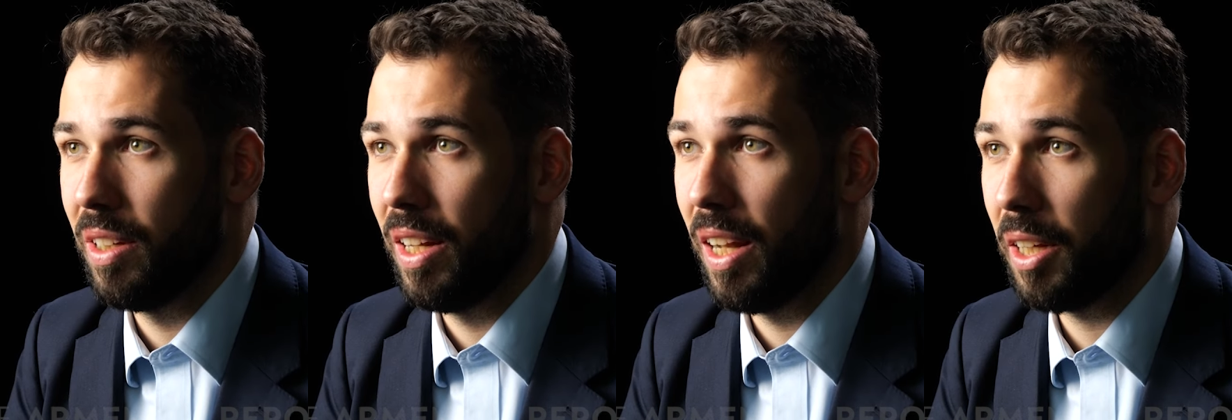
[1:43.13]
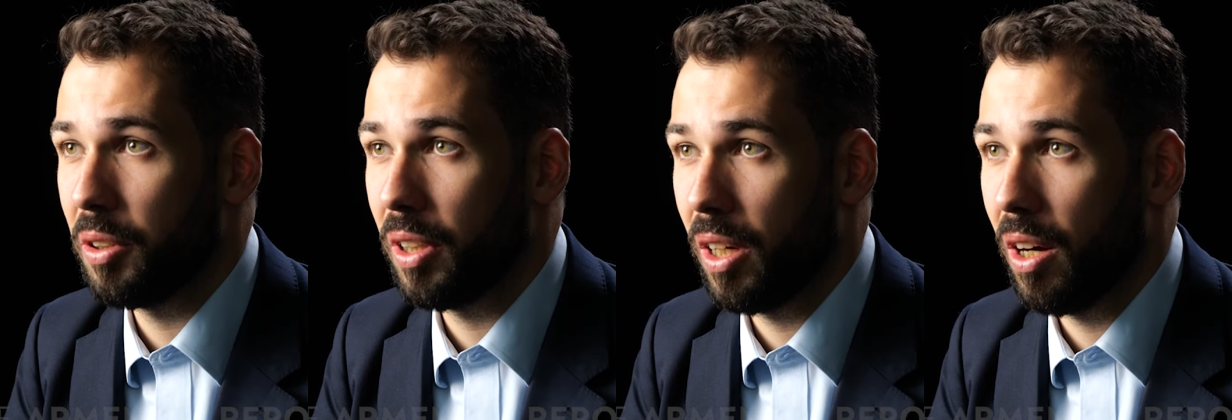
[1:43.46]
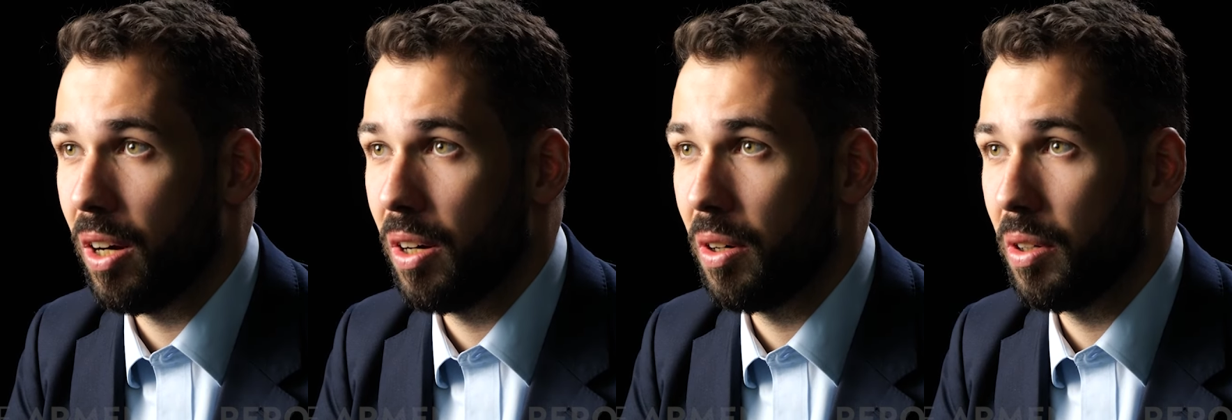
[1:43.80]
electric
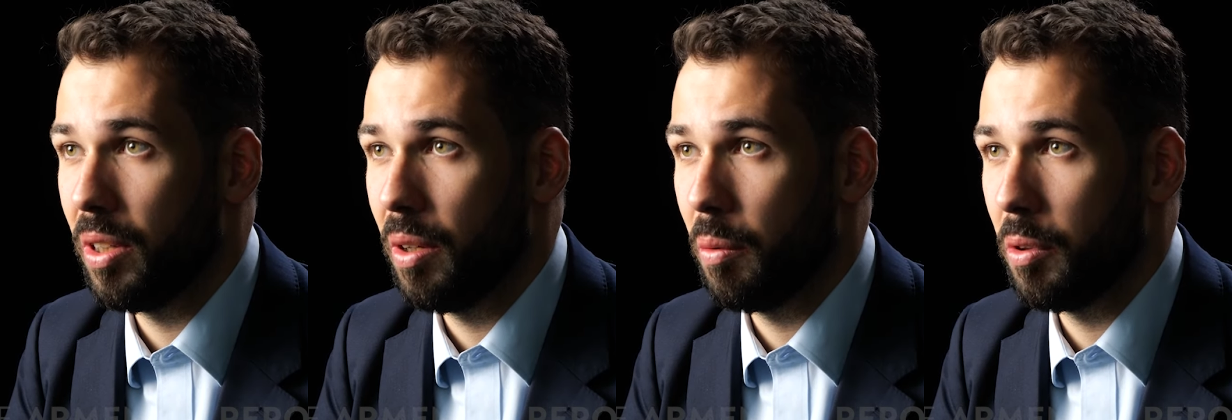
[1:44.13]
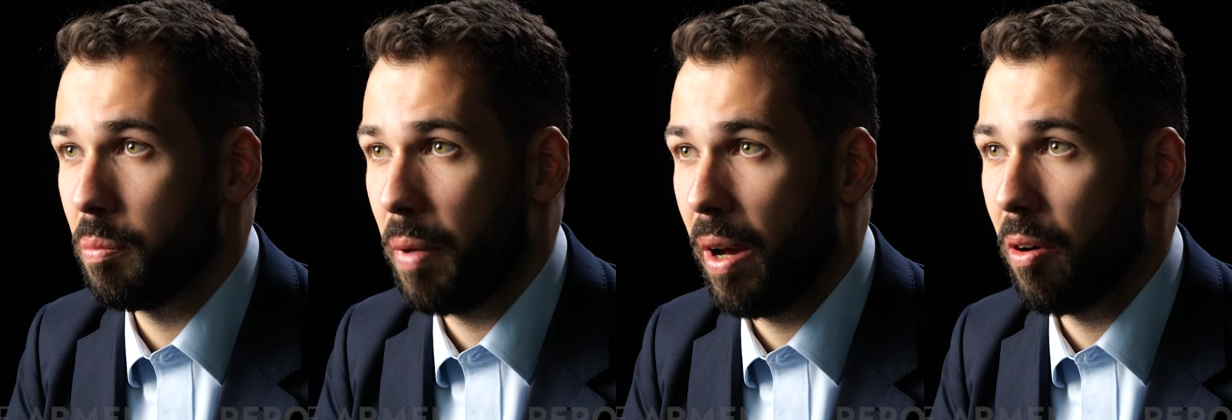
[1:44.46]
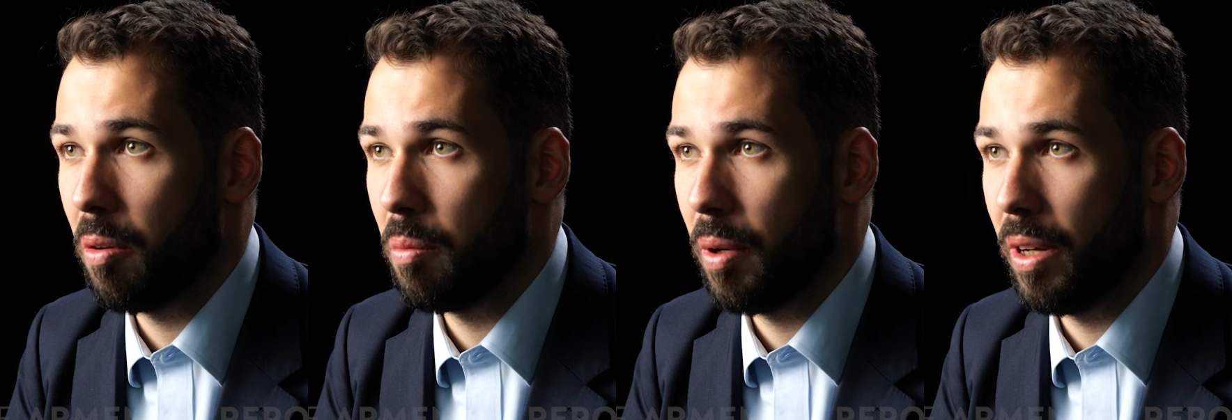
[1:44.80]
car that was
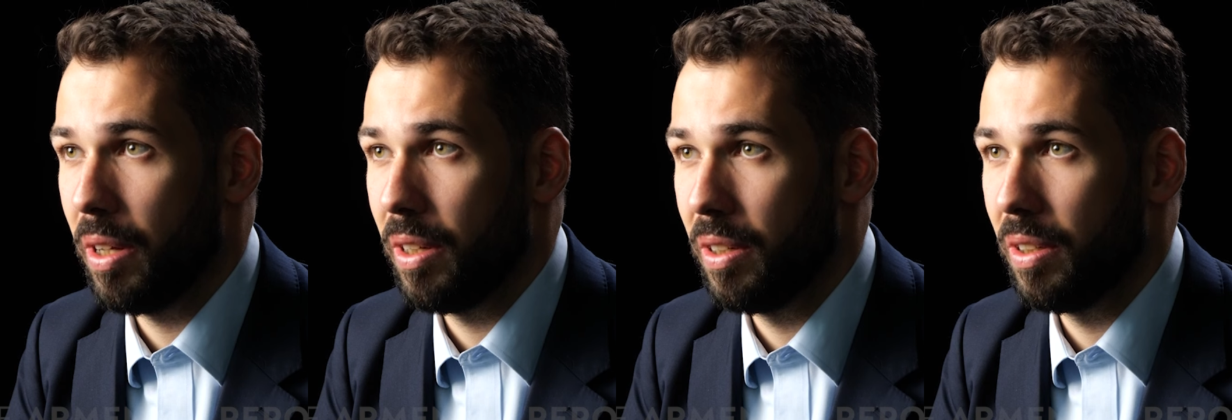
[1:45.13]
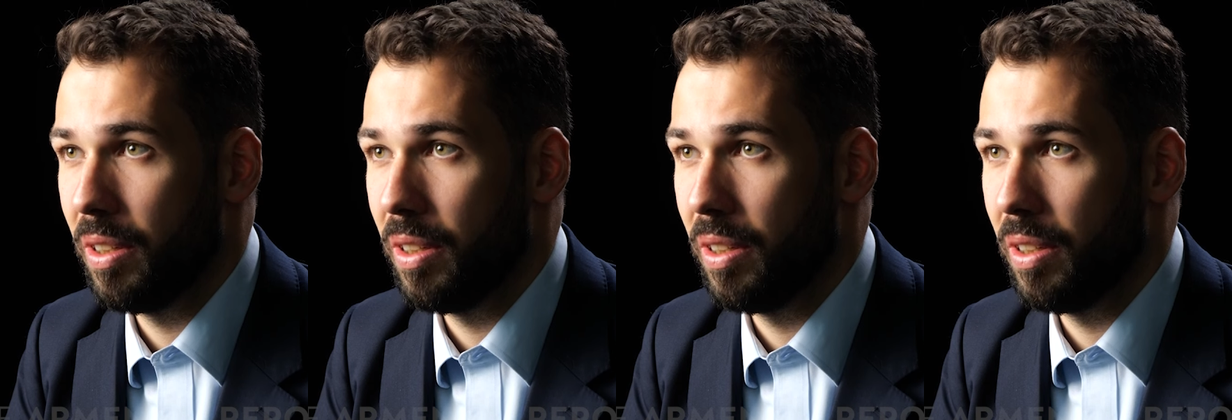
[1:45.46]
powered by